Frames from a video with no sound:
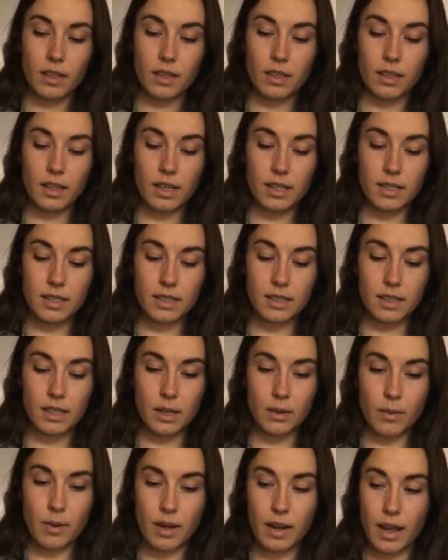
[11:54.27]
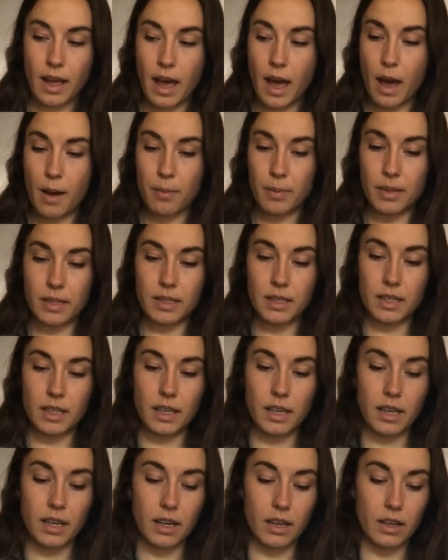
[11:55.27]
Let's see what happens
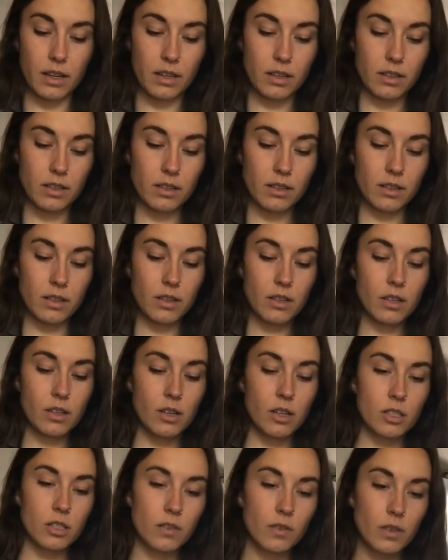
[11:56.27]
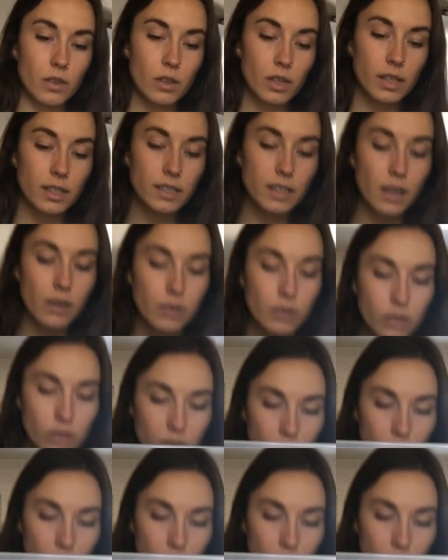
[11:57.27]
here. So if you look down a